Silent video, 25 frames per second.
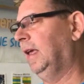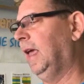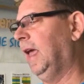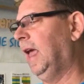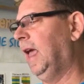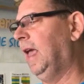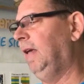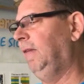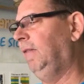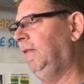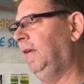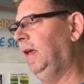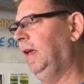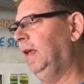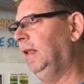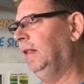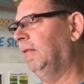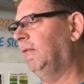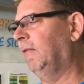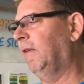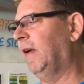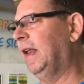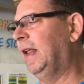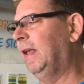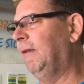kV
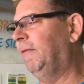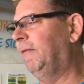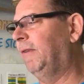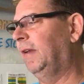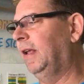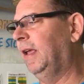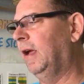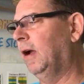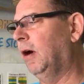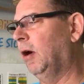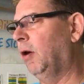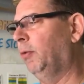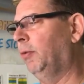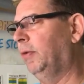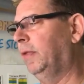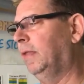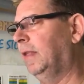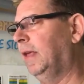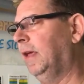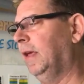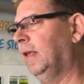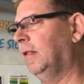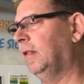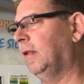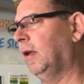
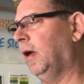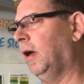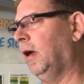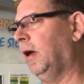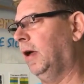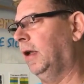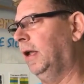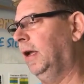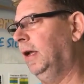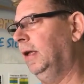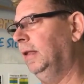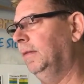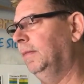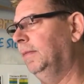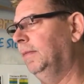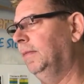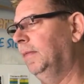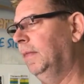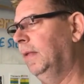2306 on it.